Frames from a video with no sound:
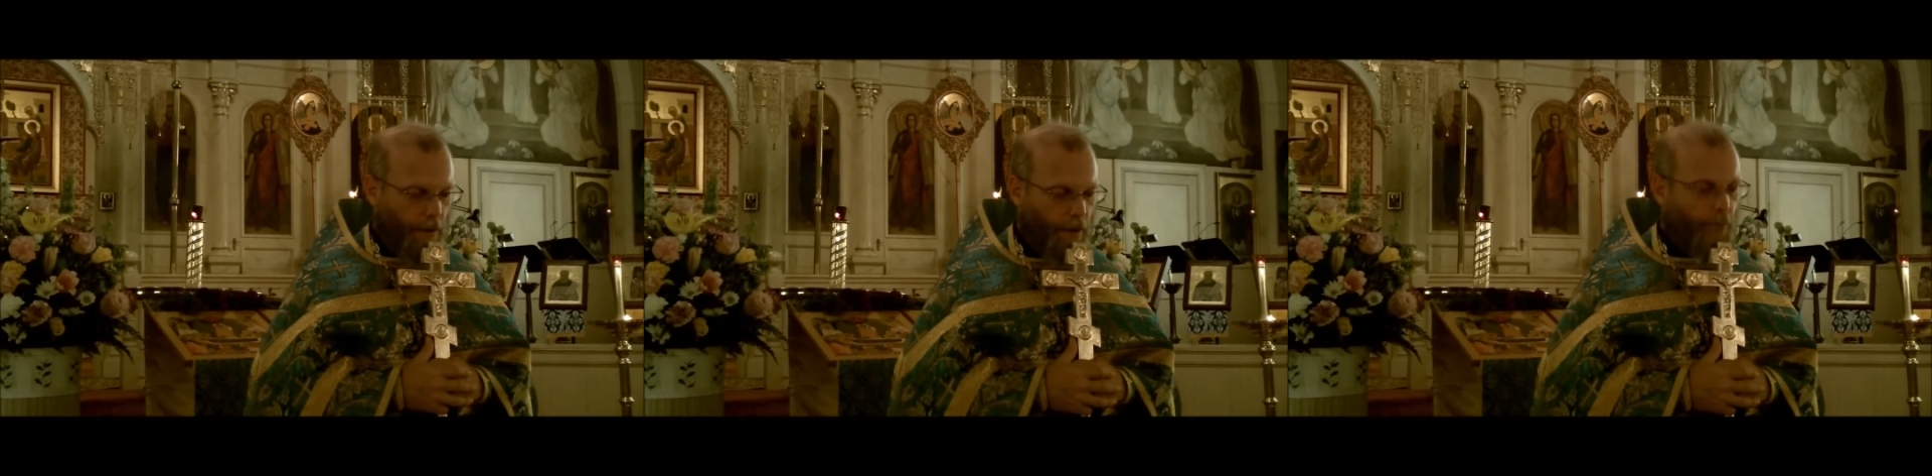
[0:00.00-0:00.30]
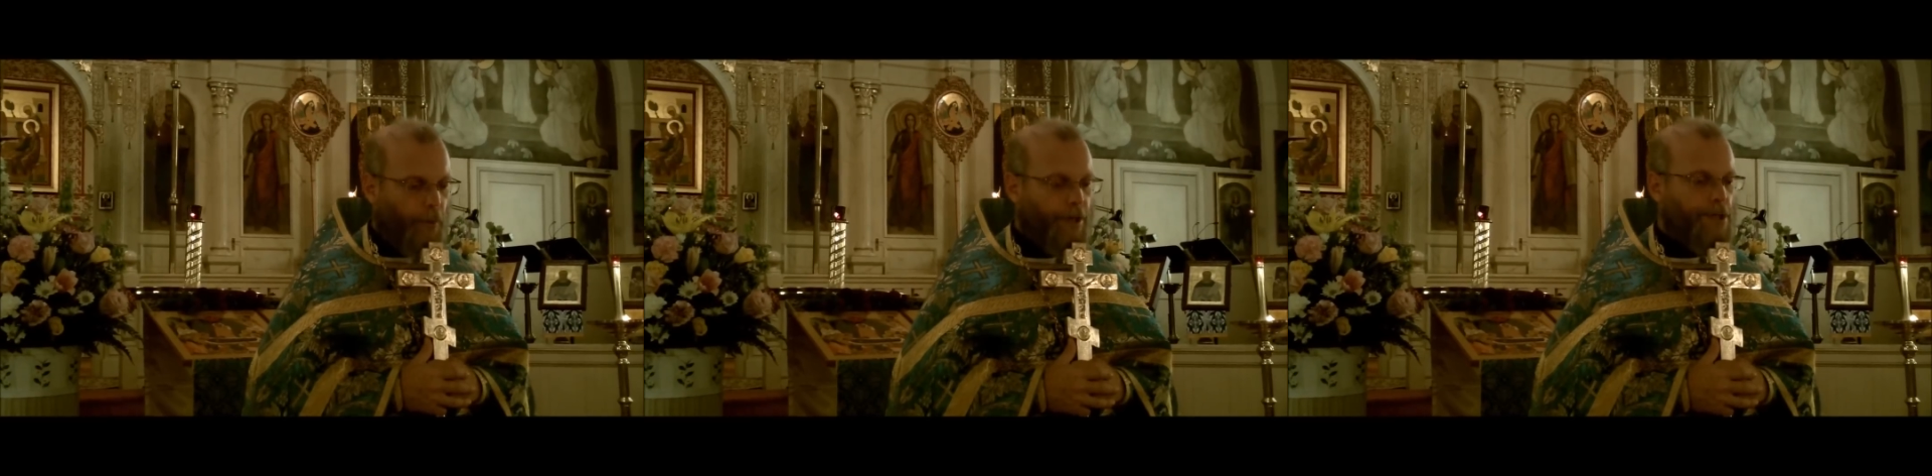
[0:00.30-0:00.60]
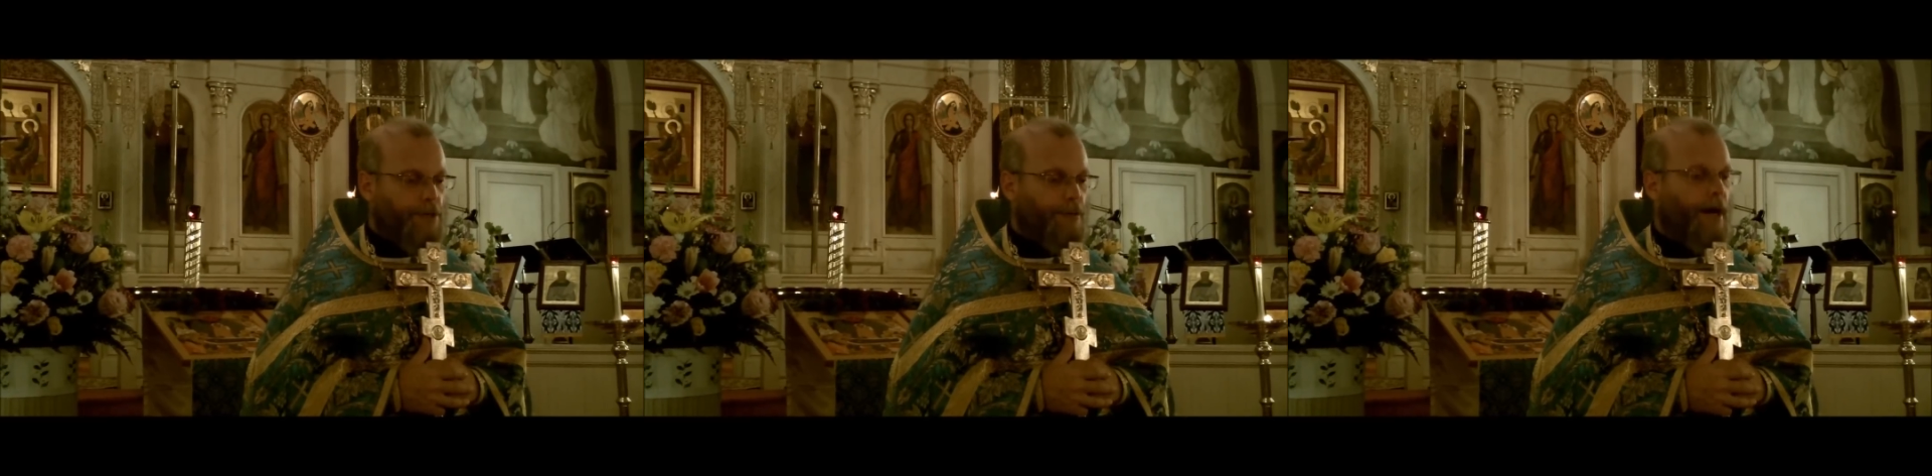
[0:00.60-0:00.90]
if we
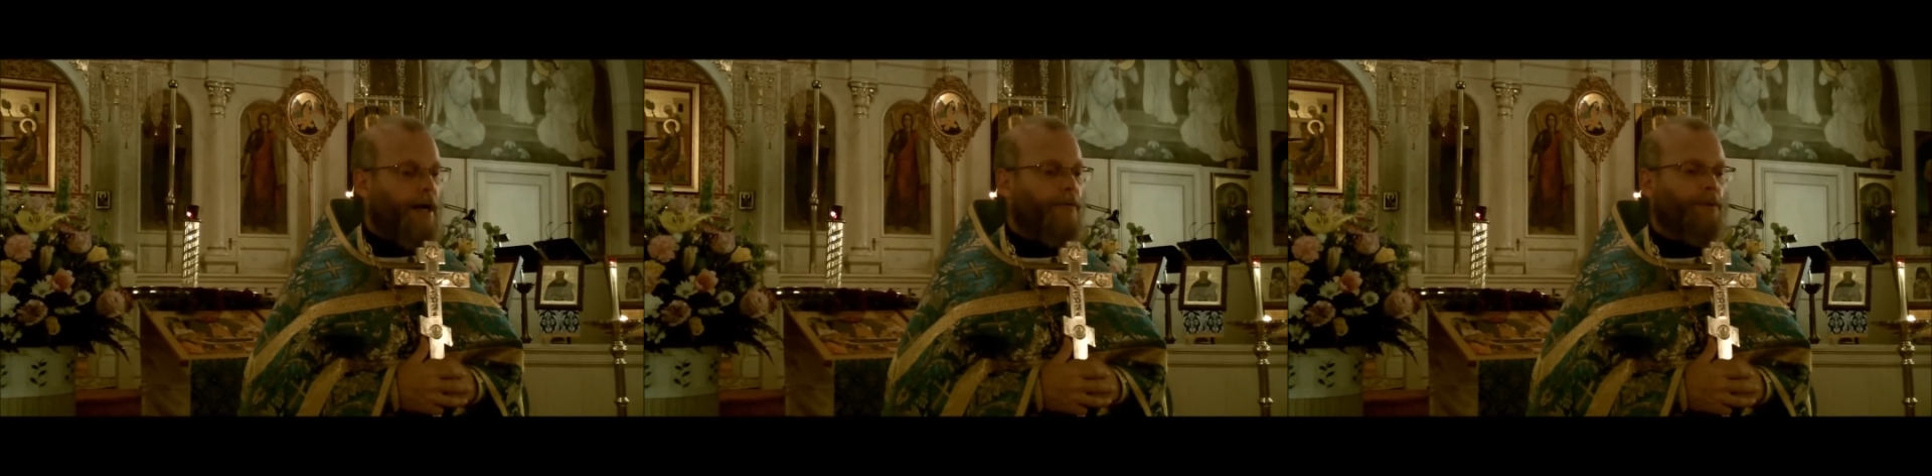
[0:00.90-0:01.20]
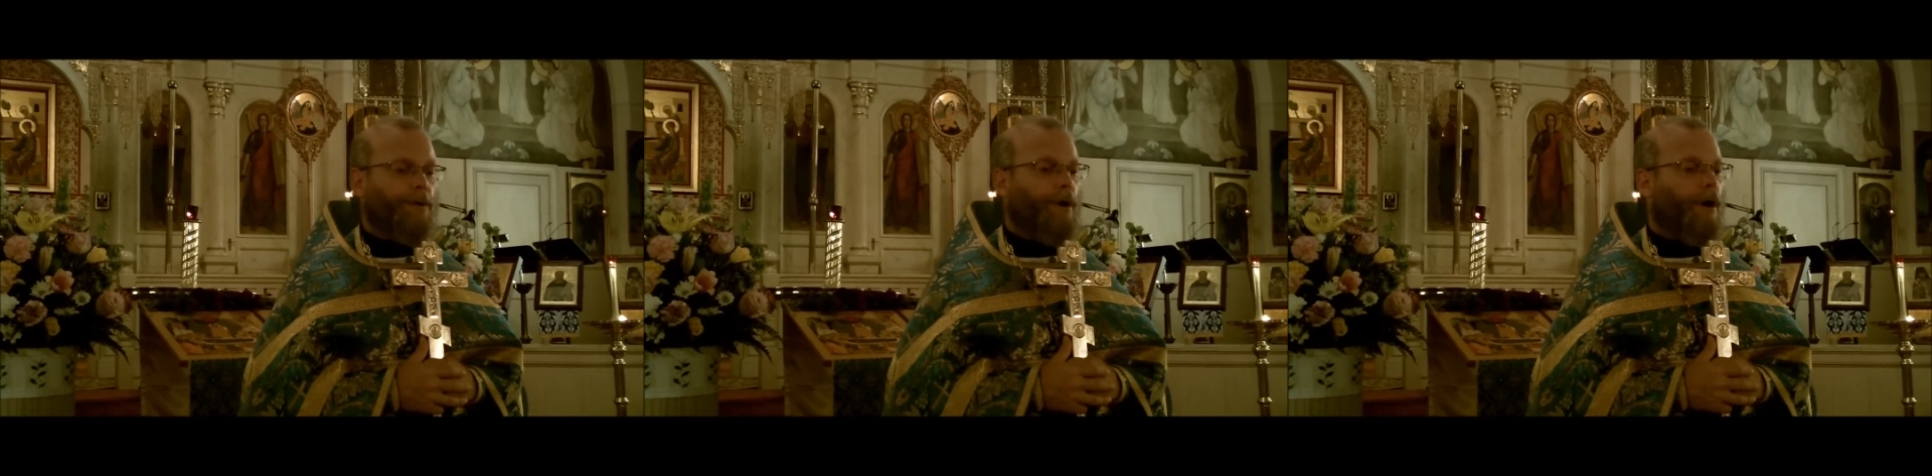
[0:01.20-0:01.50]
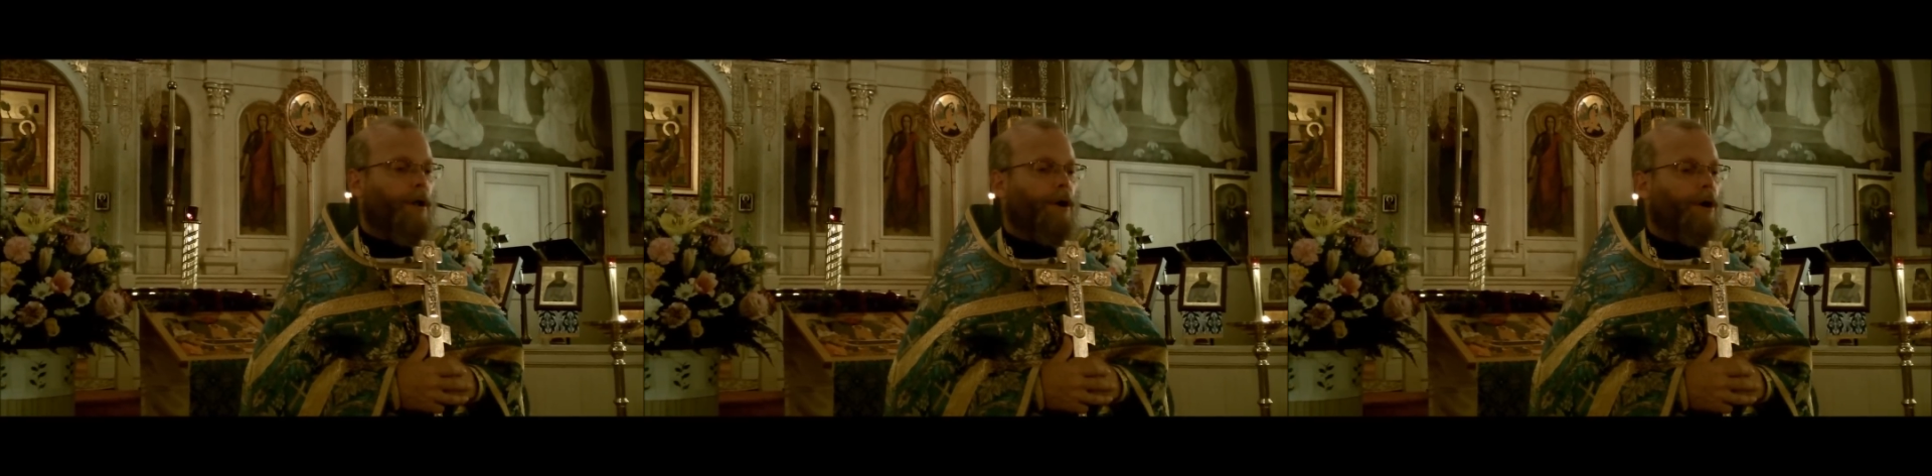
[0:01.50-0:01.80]
strive with
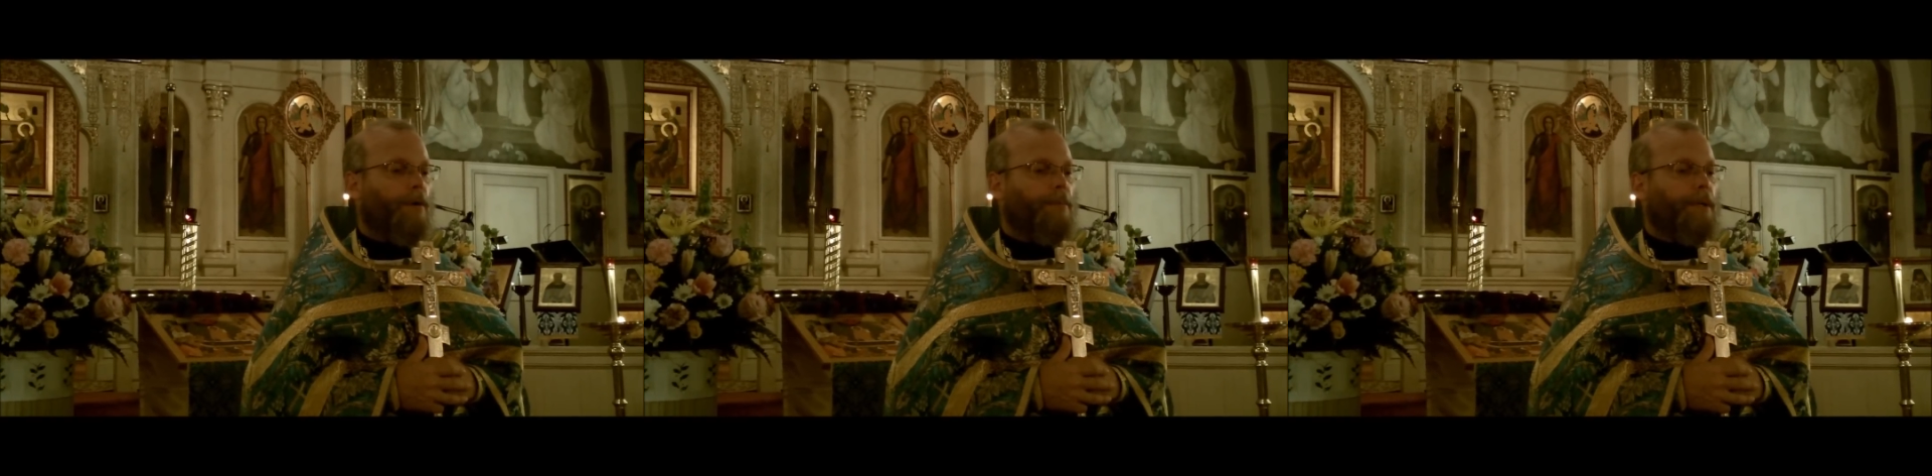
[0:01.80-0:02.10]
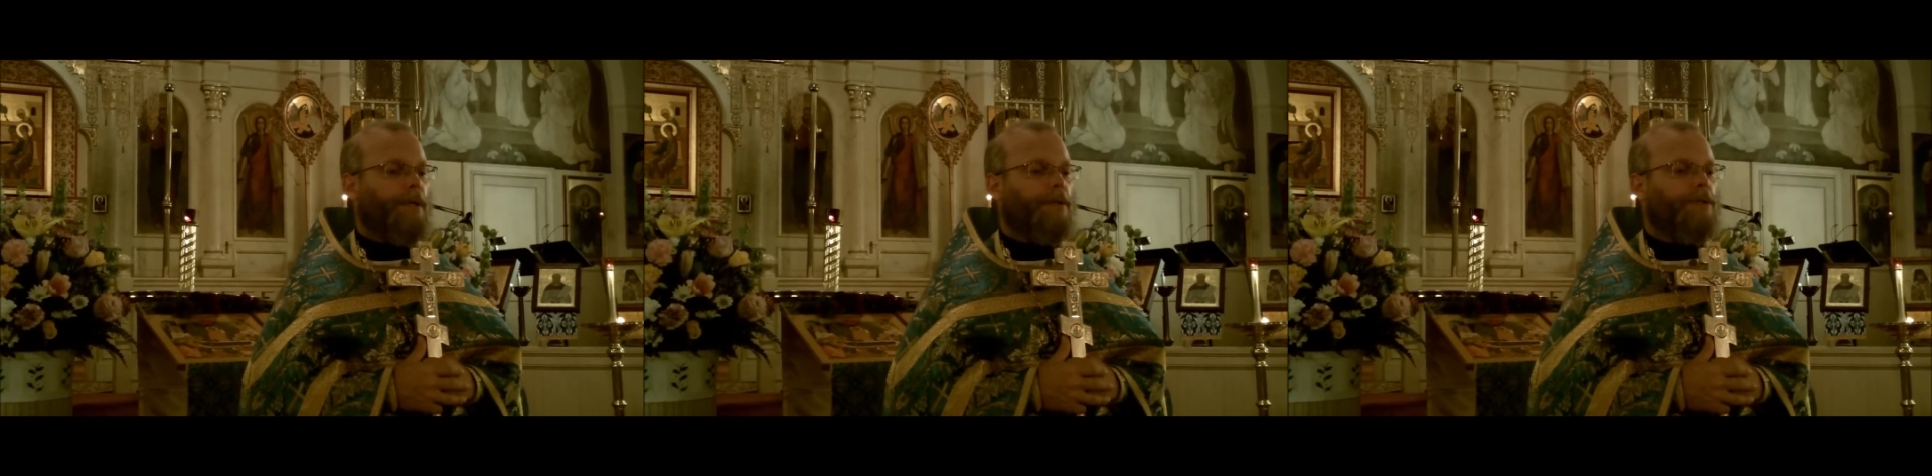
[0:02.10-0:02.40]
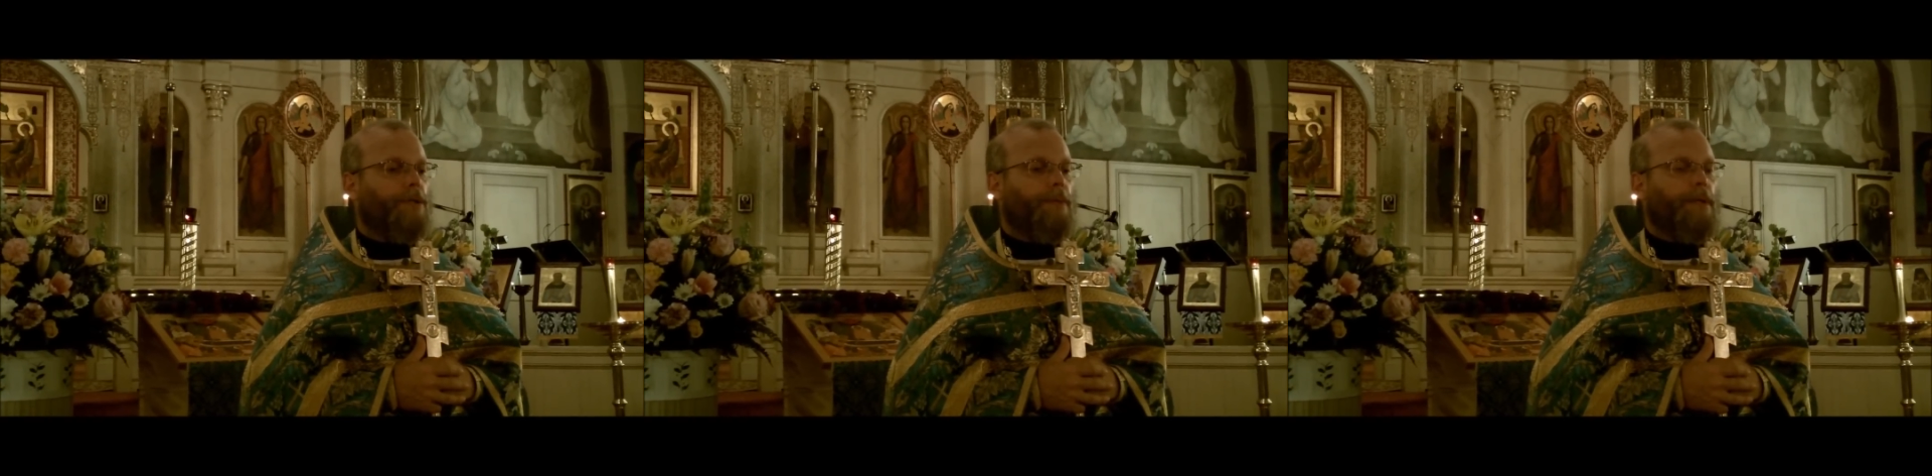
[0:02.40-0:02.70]
all our being
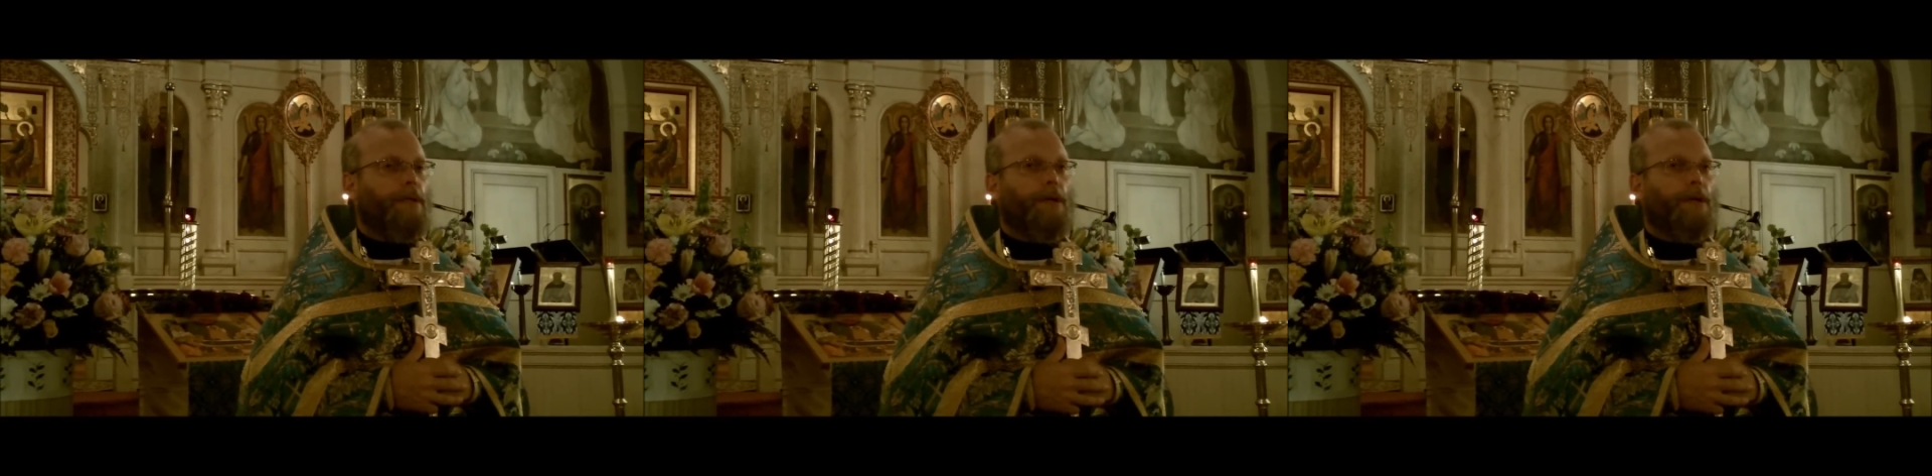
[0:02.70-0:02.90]
to be in